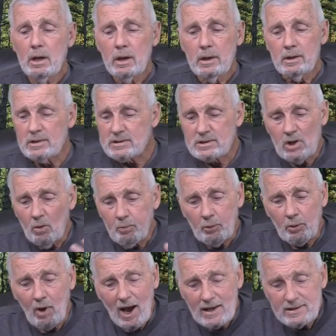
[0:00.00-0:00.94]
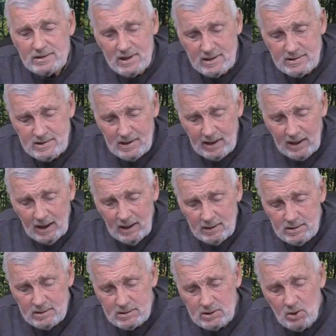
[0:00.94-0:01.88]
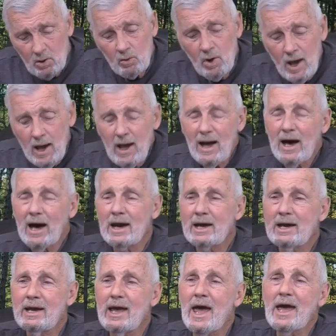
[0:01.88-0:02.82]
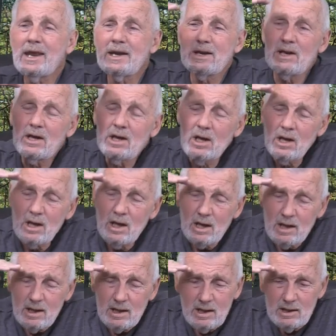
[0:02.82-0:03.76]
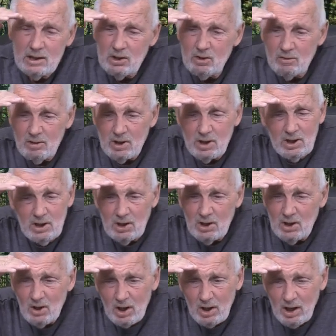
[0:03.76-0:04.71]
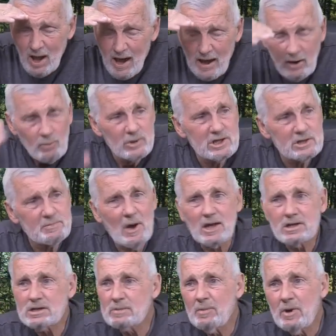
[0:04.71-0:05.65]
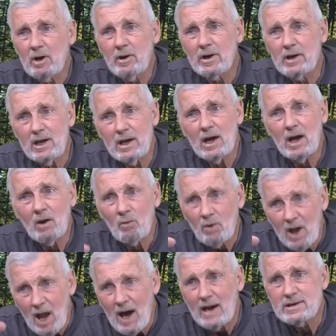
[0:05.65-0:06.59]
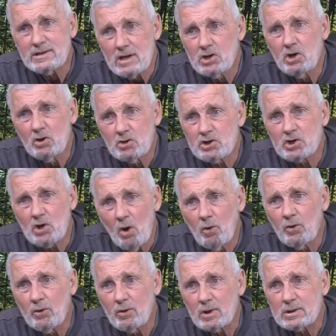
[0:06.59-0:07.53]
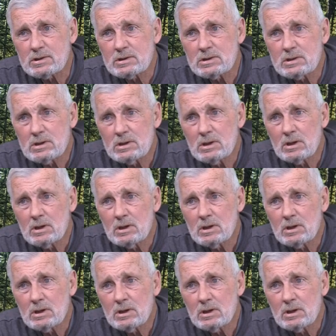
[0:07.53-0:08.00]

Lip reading: You're still processing it. So again, a lot of responsibility lies on your shoulders.